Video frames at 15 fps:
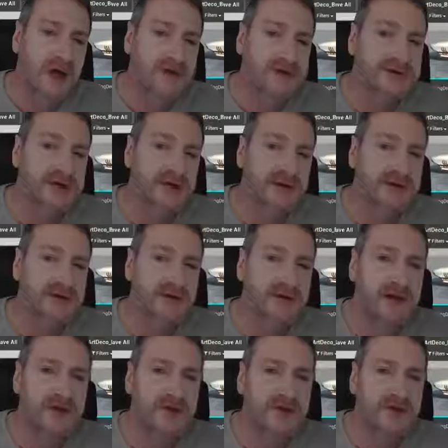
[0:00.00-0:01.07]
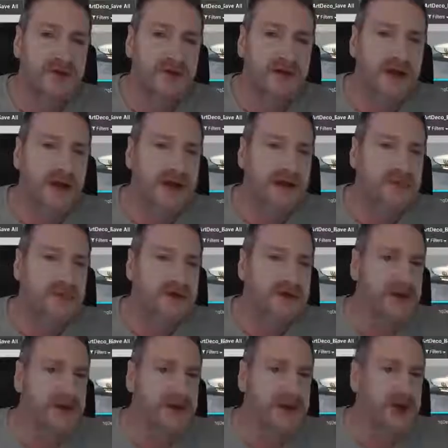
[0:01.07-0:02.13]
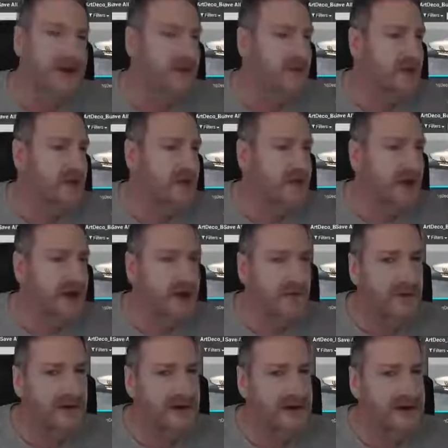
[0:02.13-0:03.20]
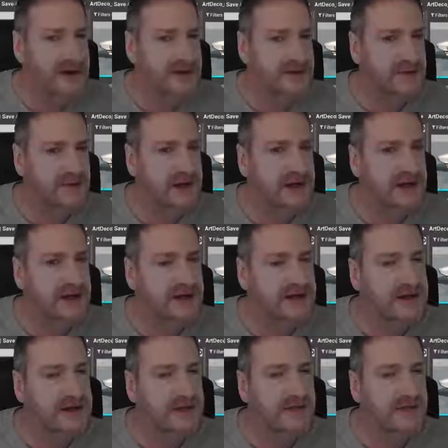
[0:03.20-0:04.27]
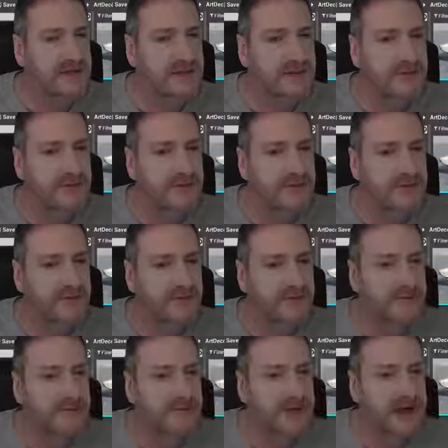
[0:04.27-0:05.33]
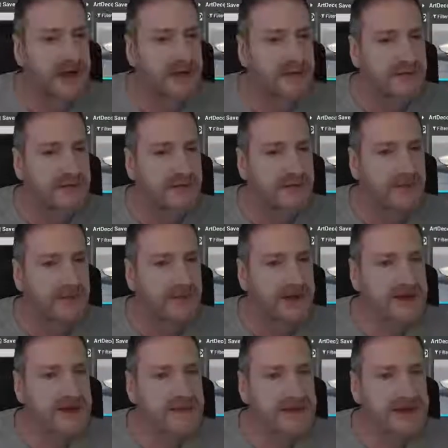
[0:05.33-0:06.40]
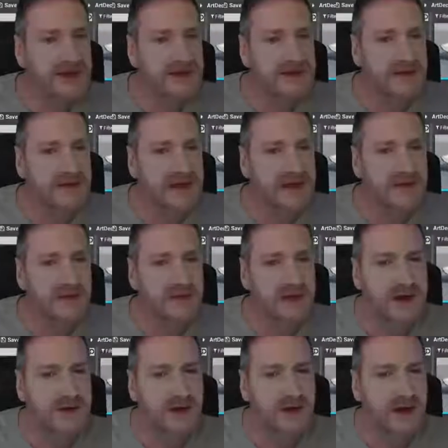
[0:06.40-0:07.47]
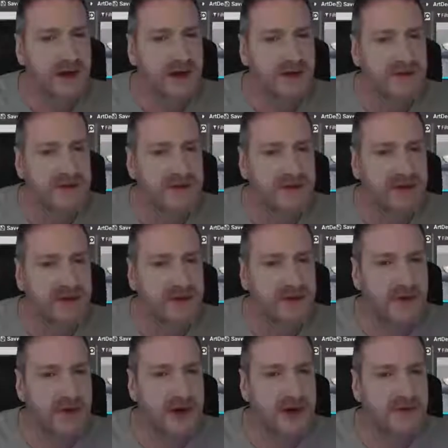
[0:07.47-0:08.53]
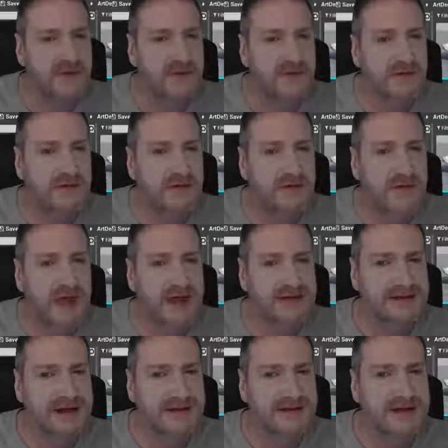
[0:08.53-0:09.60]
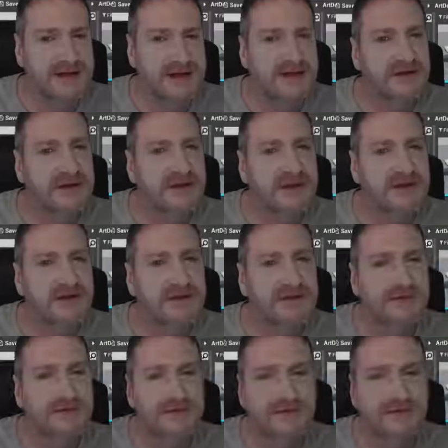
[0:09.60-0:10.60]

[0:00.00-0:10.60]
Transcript: I will certainly do a rebuild on the lighting between now and when I'm back on Monday next week, and yeah, things will start to blend a bit better. We won't have these really bright assets here and there.